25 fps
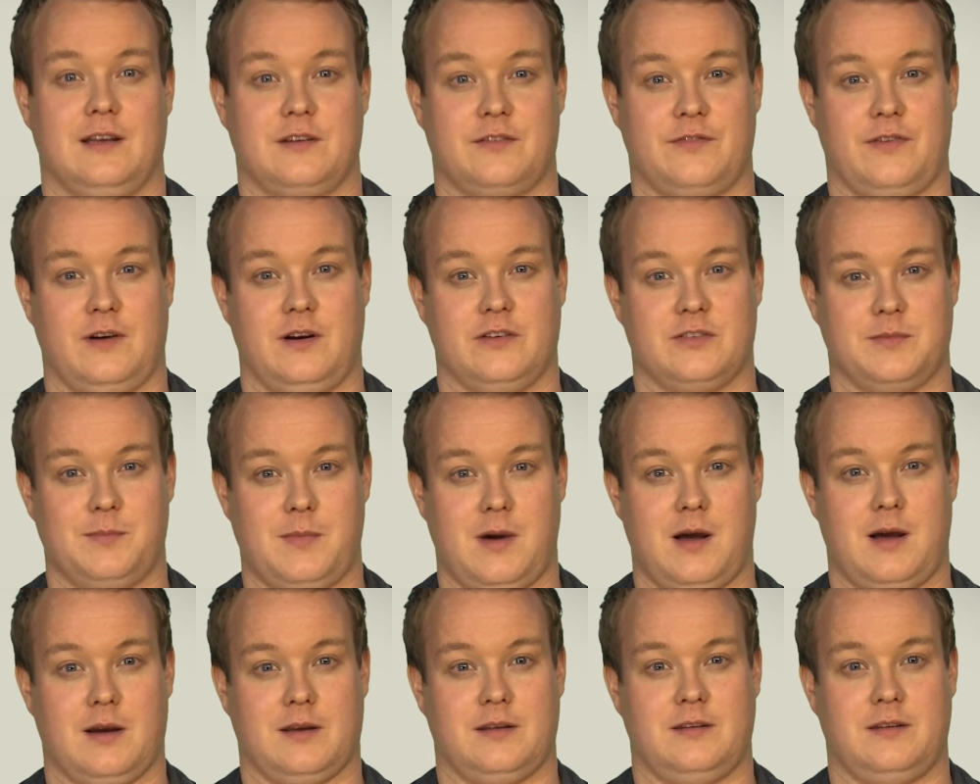as far as
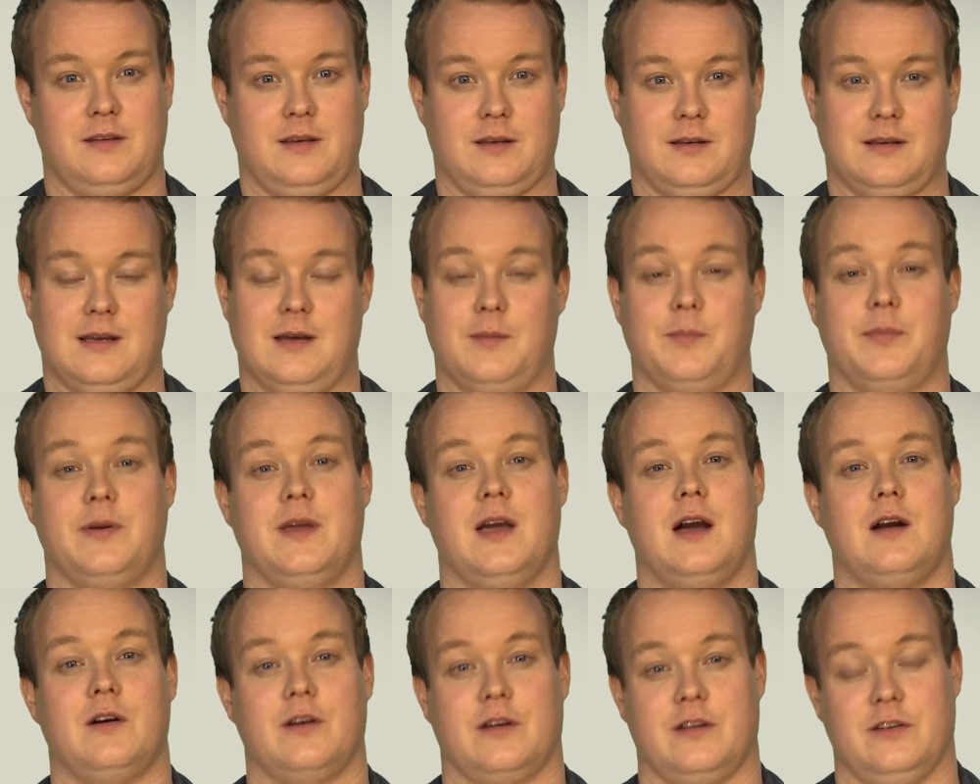marketing and
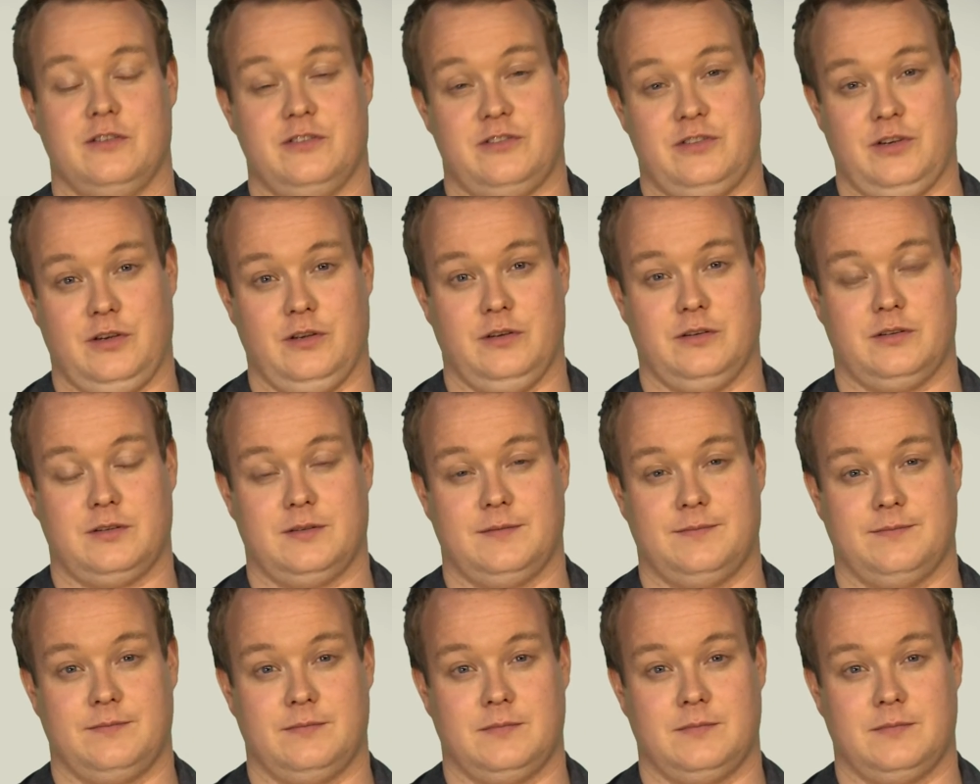PR are concerned.